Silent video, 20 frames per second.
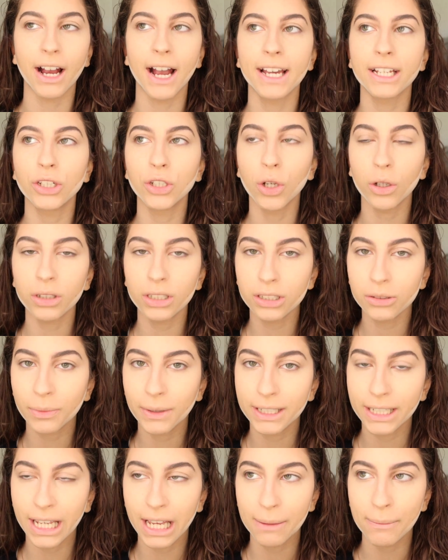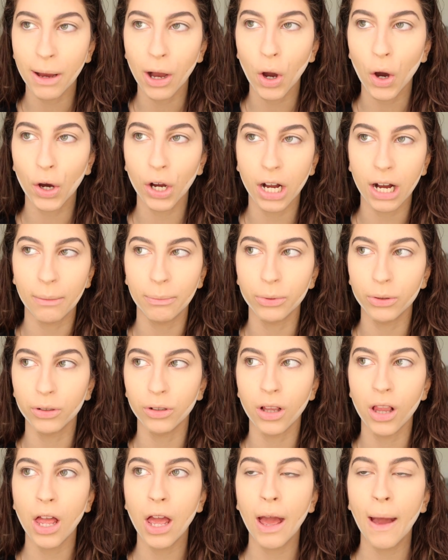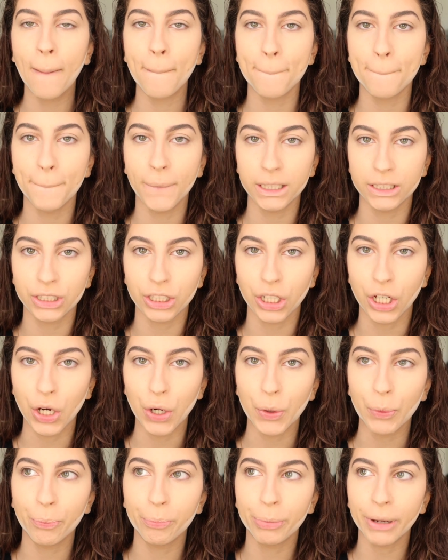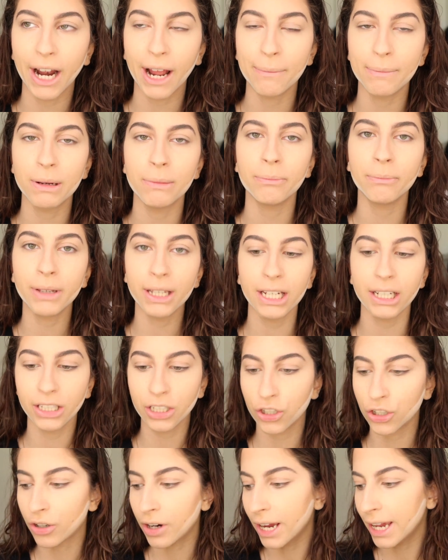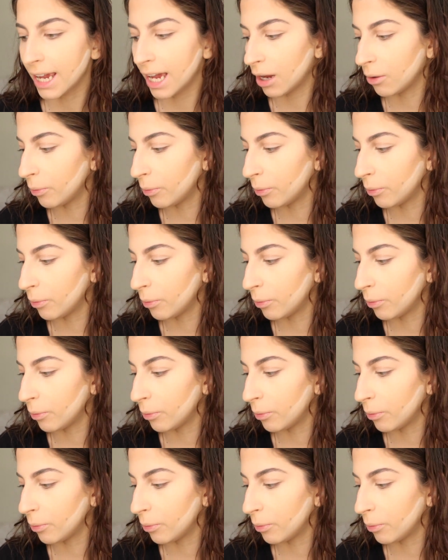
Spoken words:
I know this one came out a couple months ago, but I've been meaning to try it.